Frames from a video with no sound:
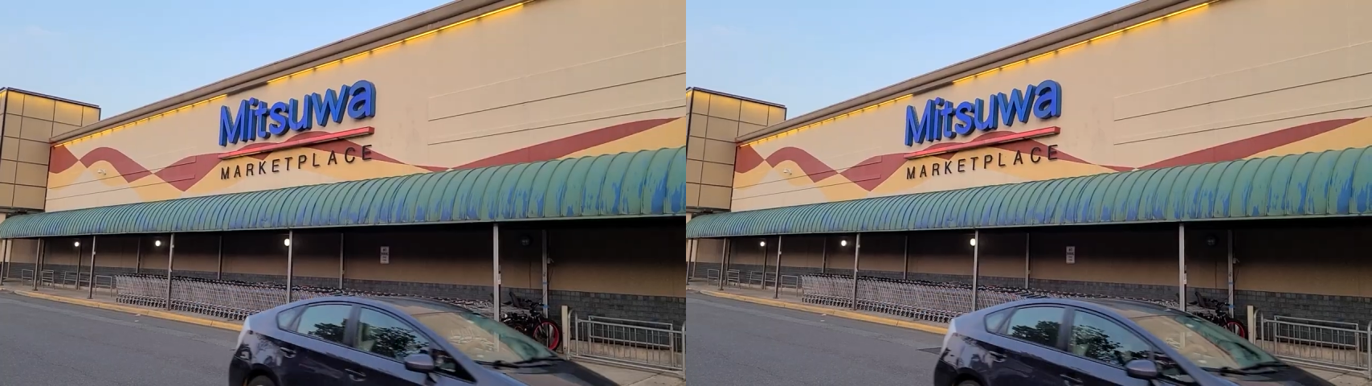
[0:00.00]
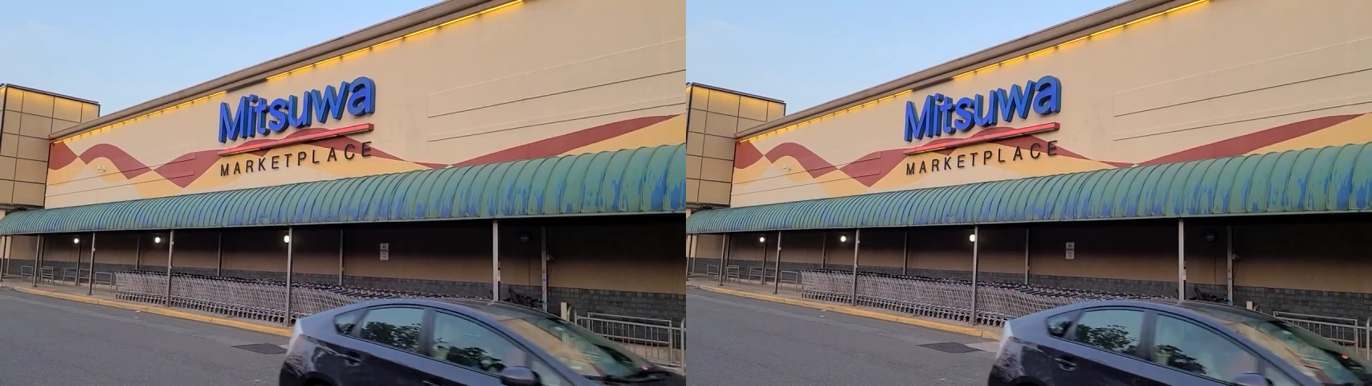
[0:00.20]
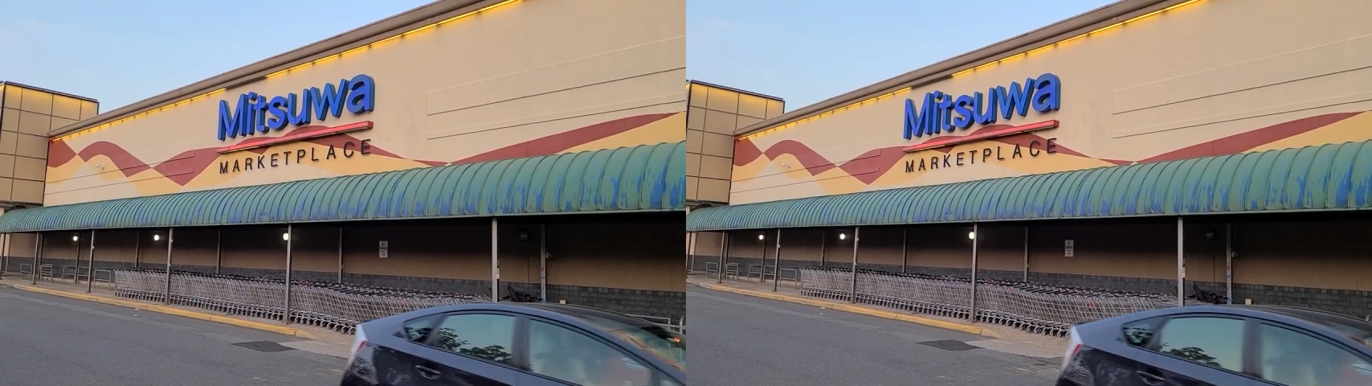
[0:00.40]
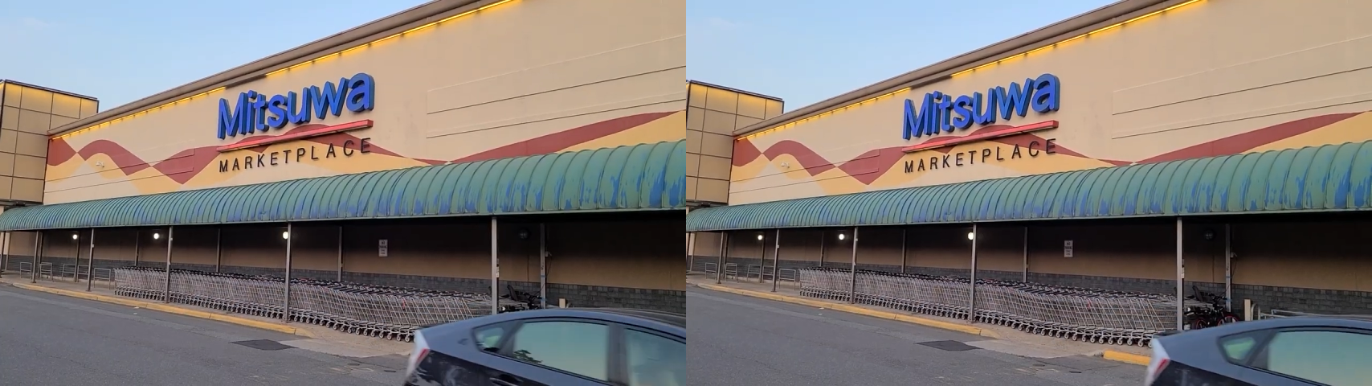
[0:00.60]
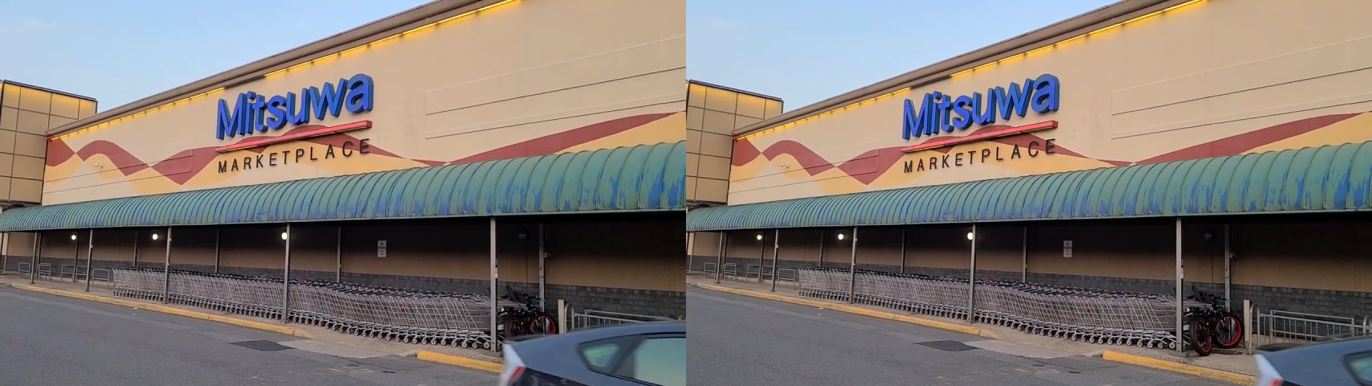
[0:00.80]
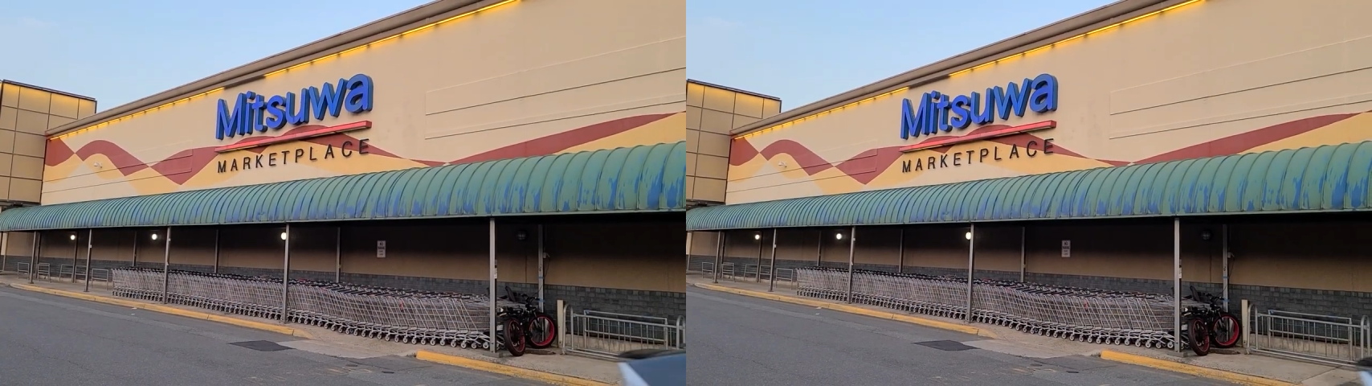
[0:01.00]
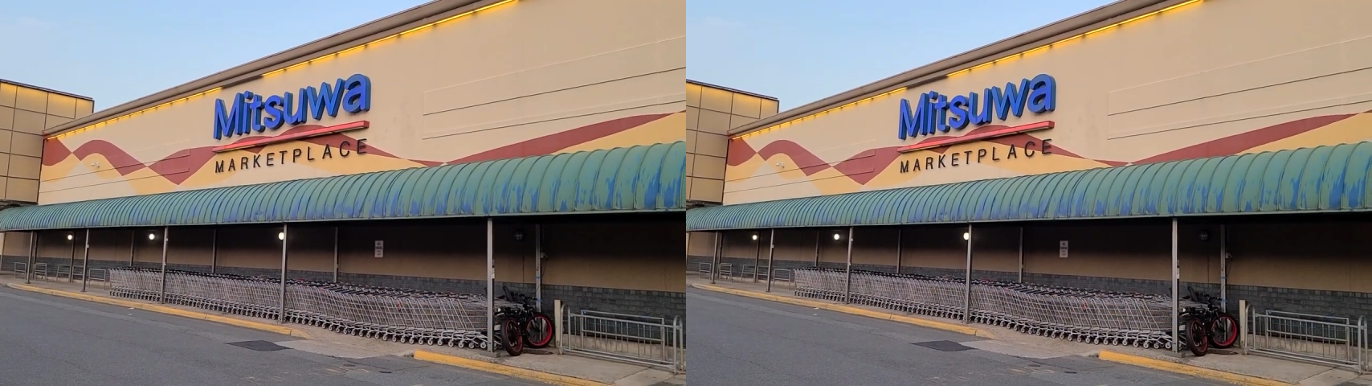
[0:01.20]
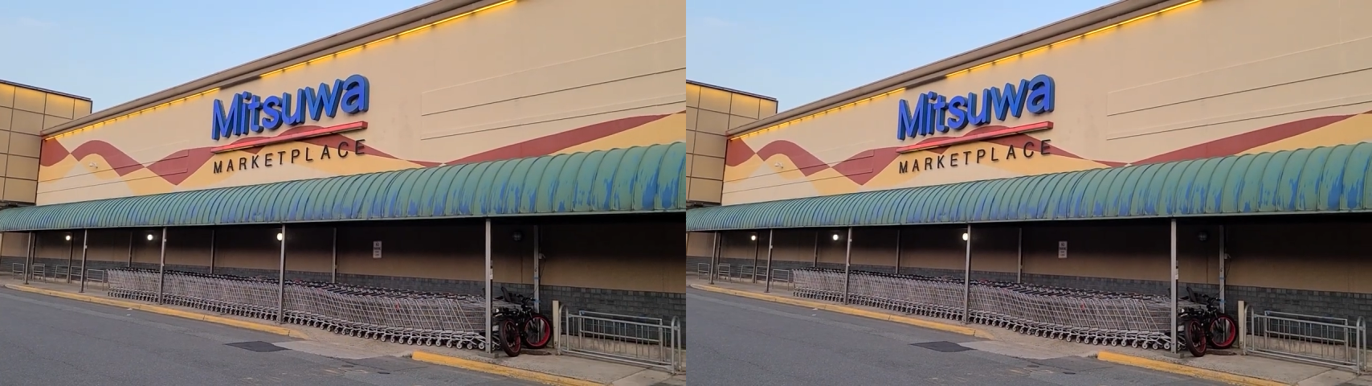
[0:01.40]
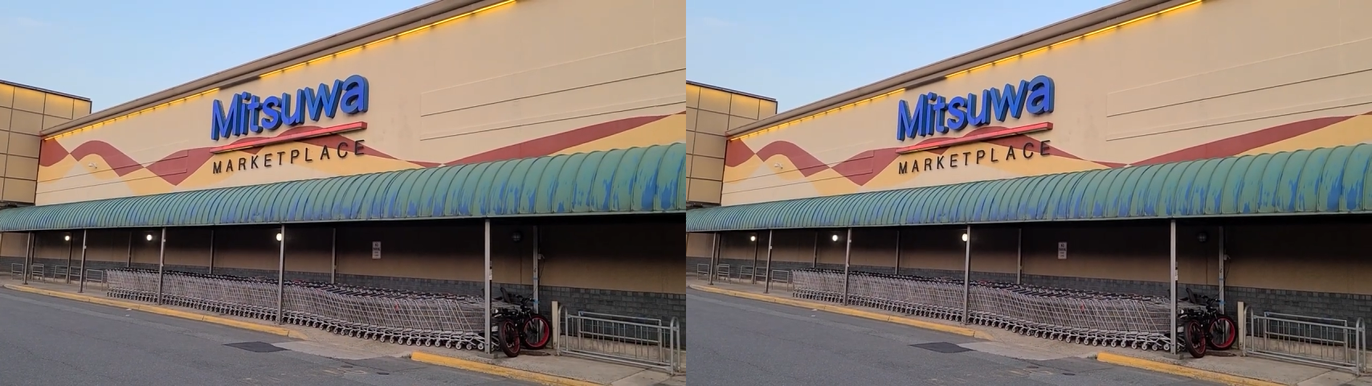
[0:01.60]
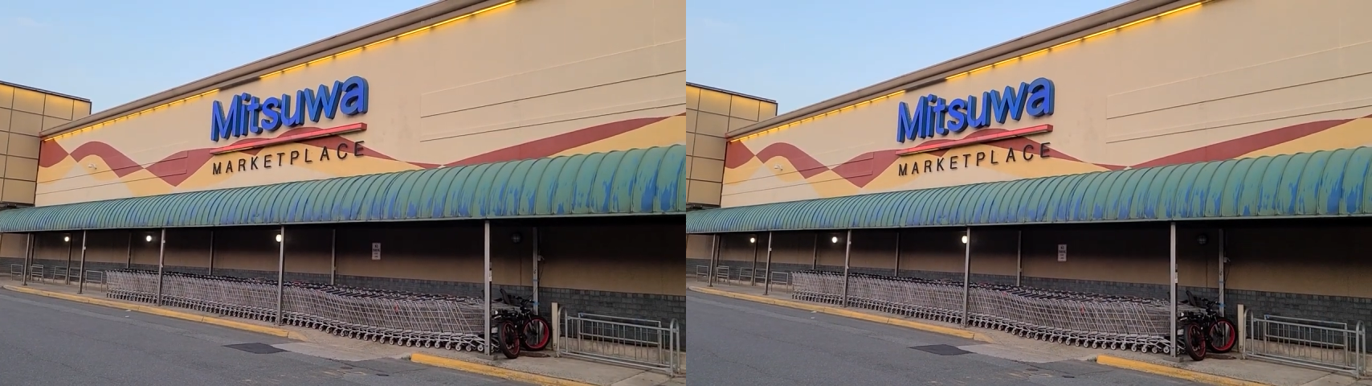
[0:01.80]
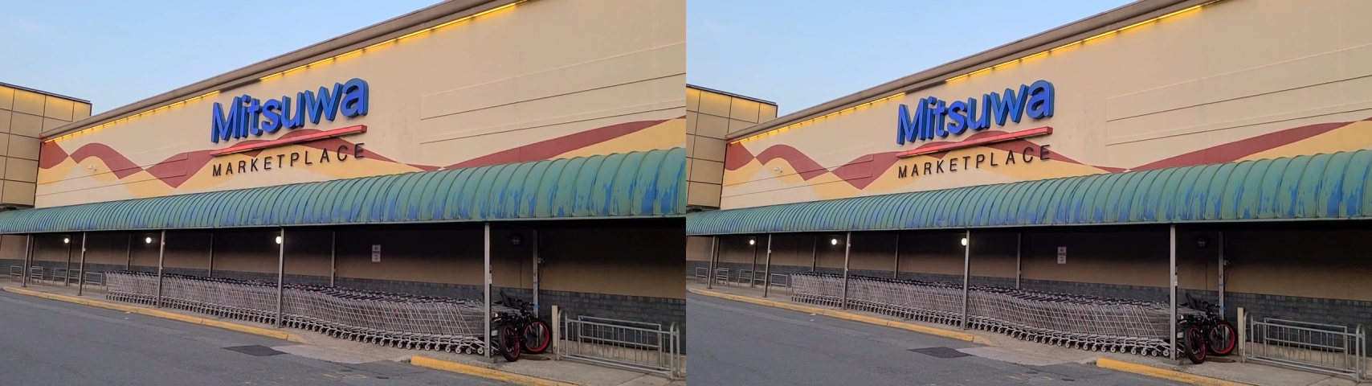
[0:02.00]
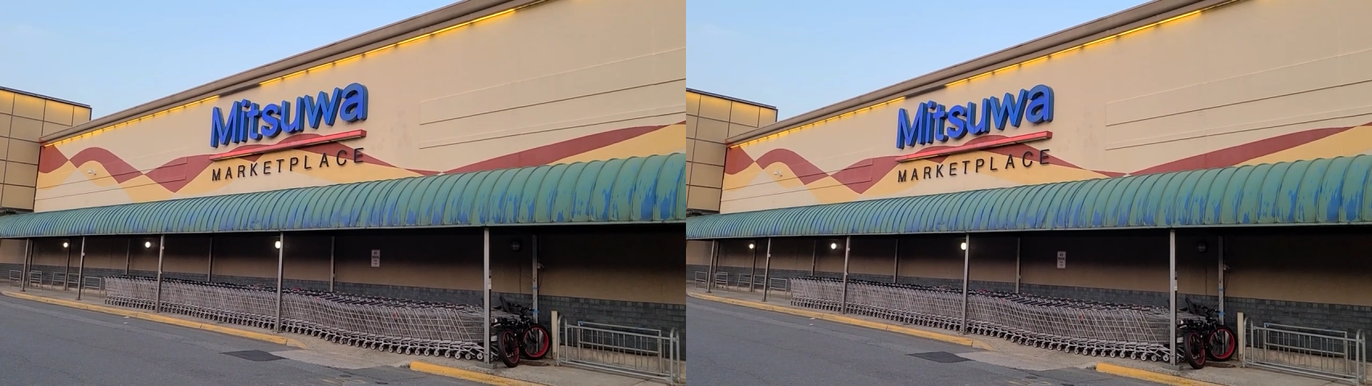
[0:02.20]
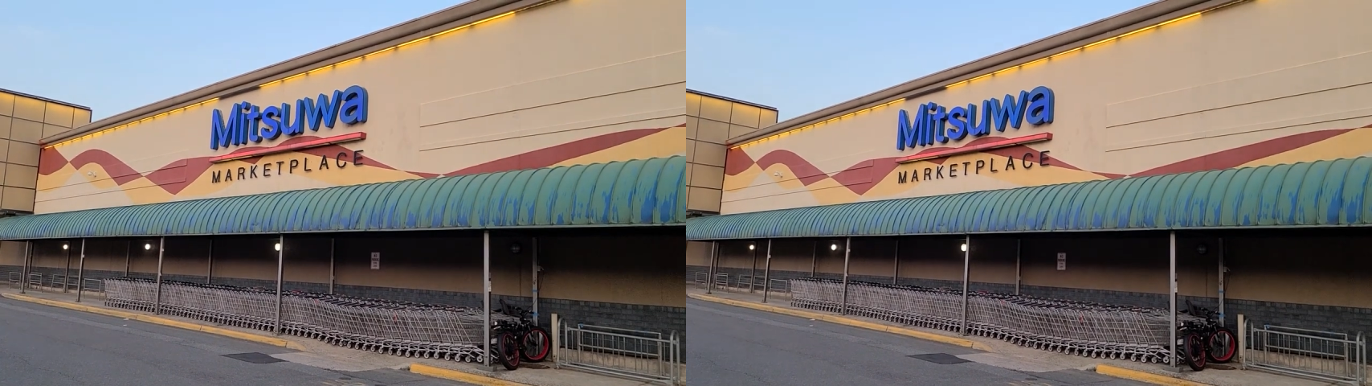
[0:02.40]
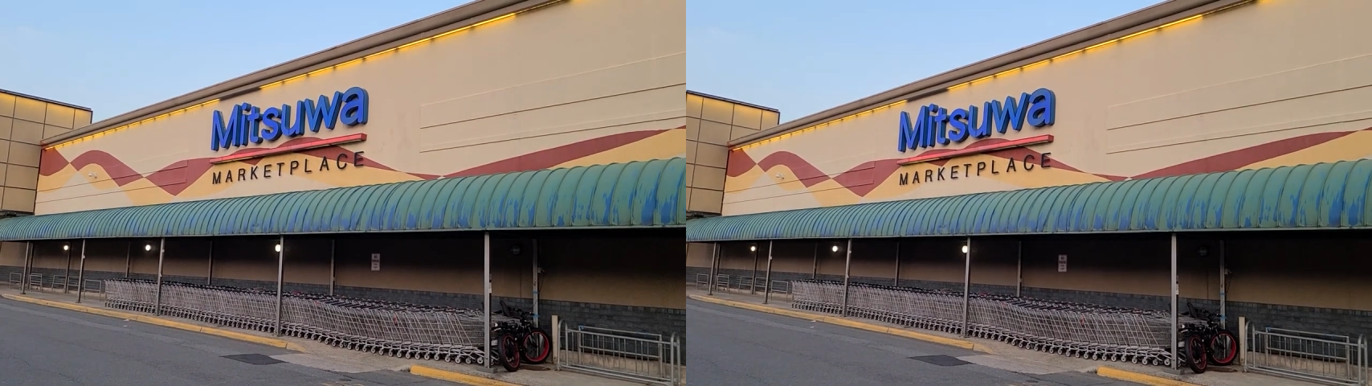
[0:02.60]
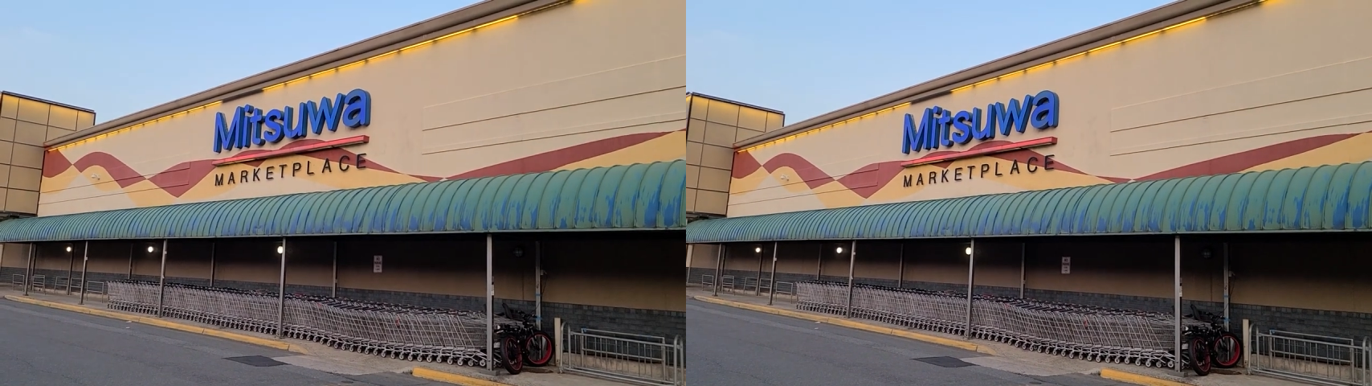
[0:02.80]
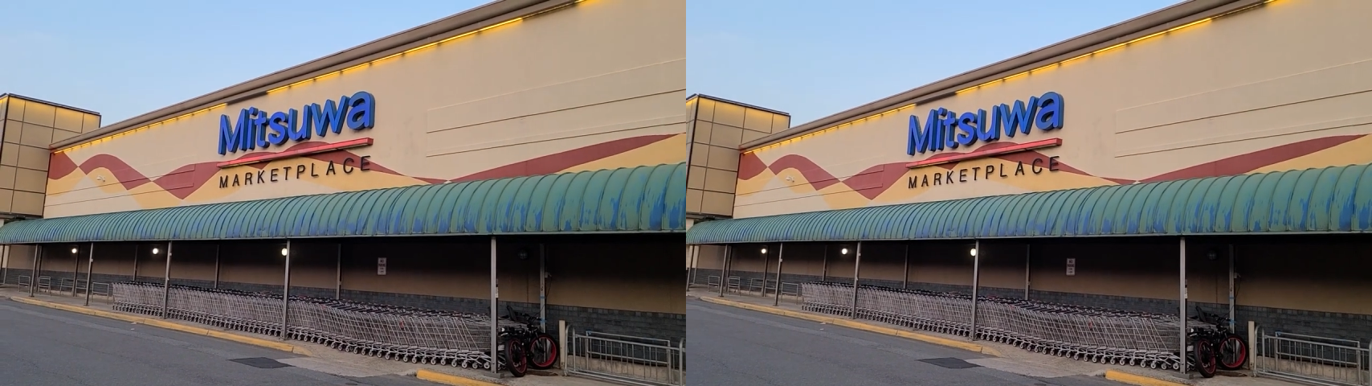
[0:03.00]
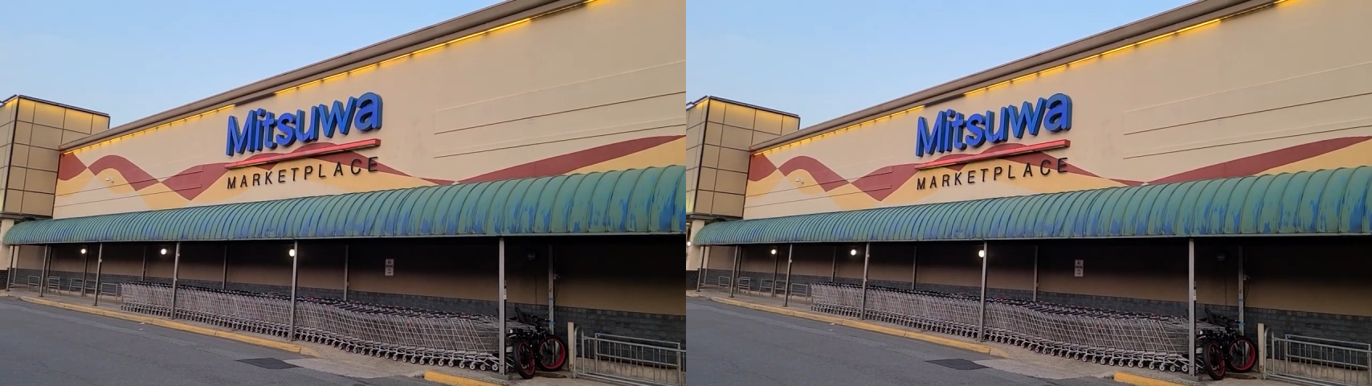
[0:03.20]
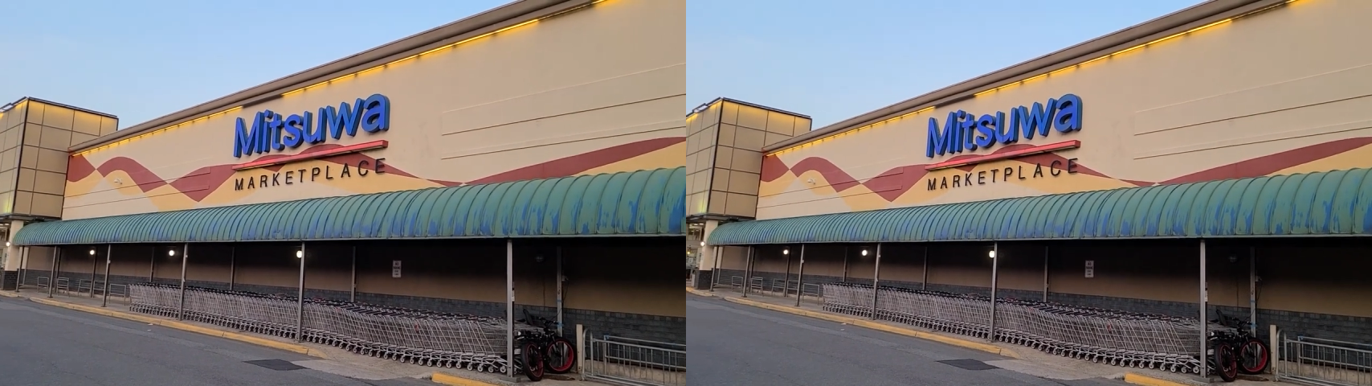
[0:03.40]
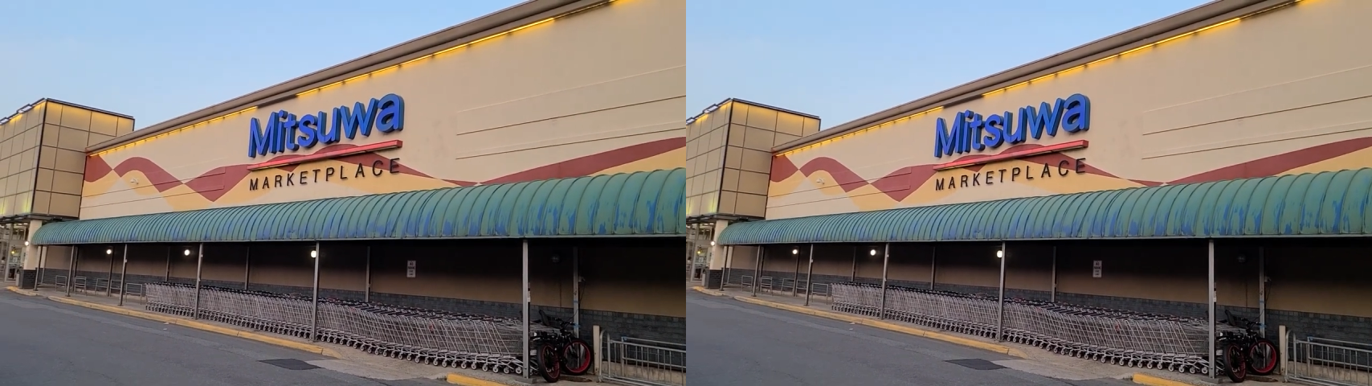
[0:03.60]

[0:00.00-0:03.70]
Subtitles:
(no speaker visible)